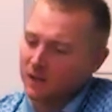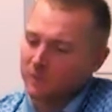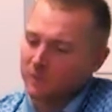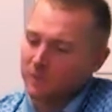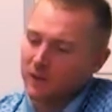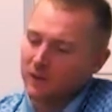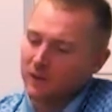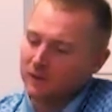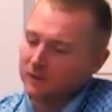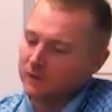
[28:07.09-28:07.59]

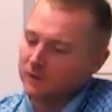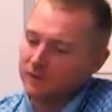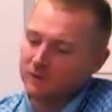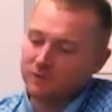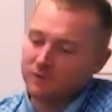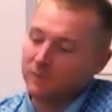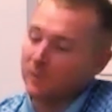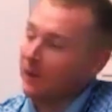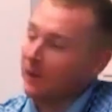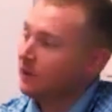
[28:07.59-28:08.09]
about, you've
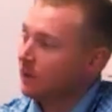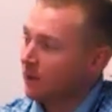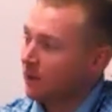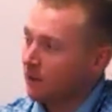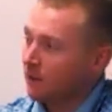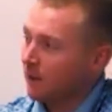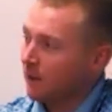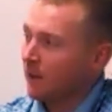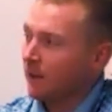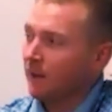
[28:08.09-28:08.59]
made the
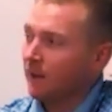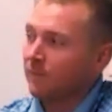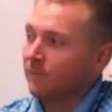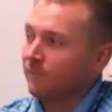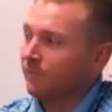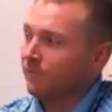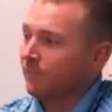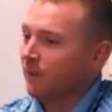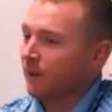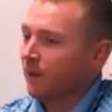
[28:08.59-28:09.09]
claim,